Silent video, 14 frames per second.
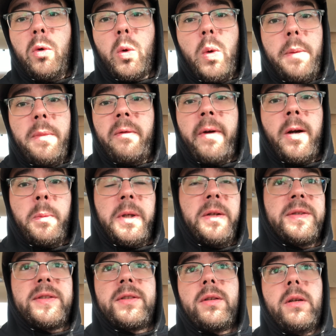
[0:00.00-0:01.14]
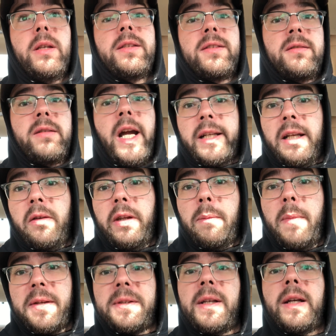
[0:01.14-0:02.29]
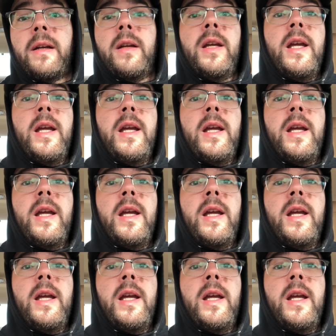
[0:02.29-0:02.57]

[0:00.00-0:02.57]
equipment rental because it's technically missing.